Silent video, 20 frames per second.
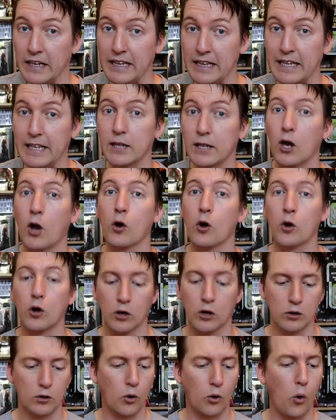Elite
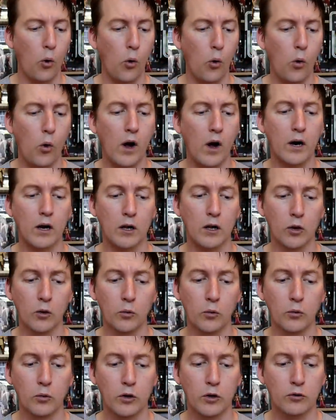Corps
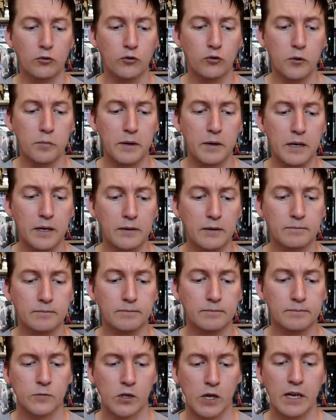Clone Trooper.
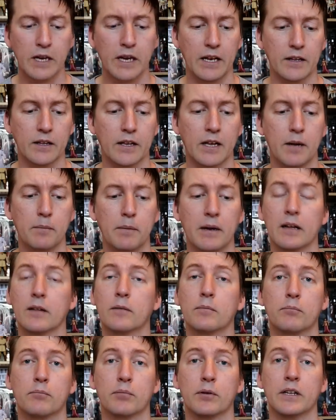Checking out the card back,
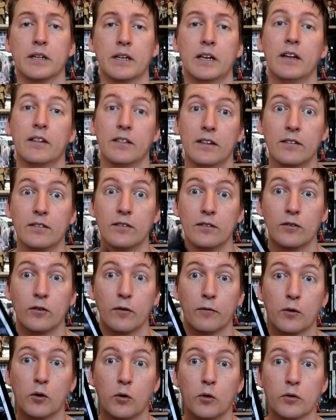brilliant. This is,
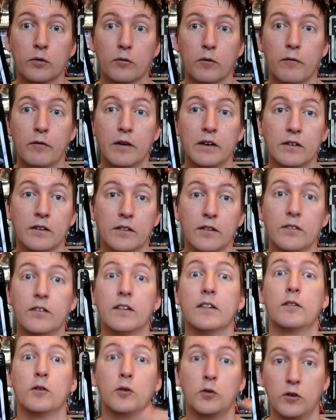of course, Revenge of the
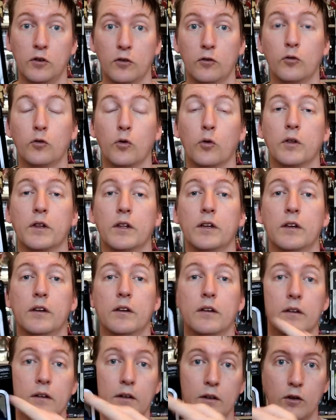Sith. You just saw
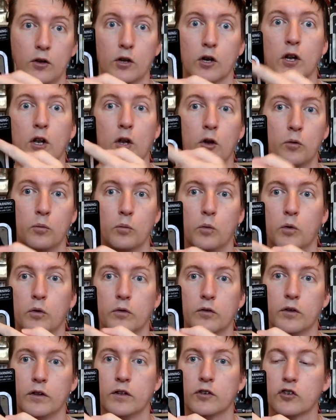the Clone
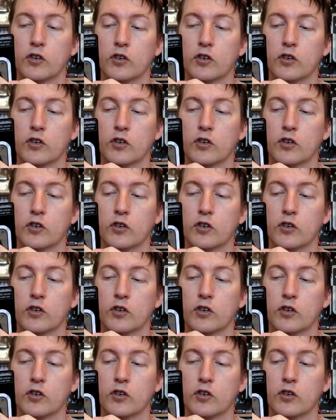Wars on the